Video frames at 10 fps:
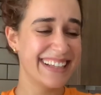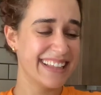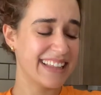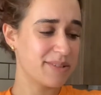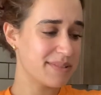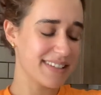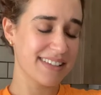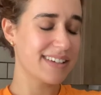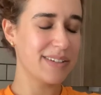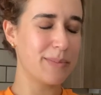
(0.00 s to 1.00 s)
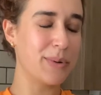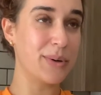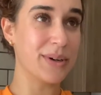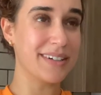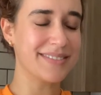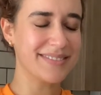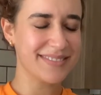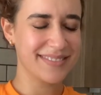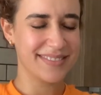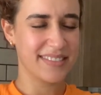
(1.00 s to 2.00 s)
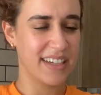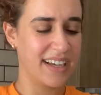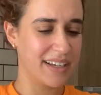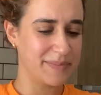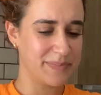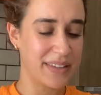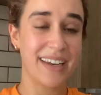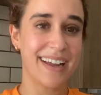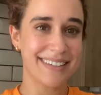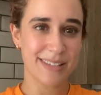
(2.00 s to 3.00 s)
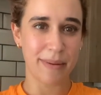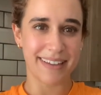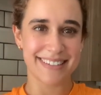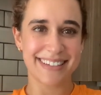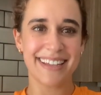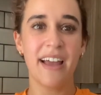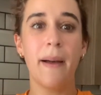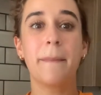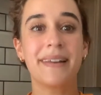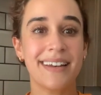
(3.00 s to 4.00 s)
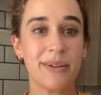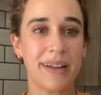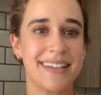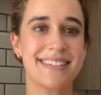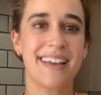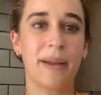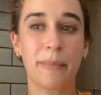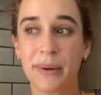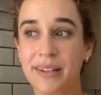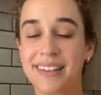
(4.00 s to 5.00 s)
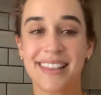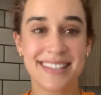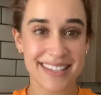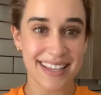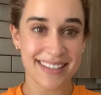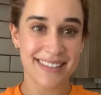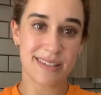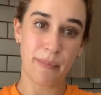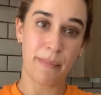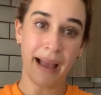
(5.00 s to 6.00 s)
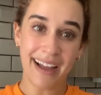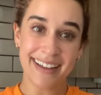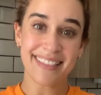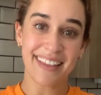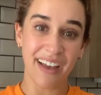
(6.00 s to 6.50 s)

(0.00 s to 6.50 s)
That was a little more um, than I expected. But anyways, I put the skins back in the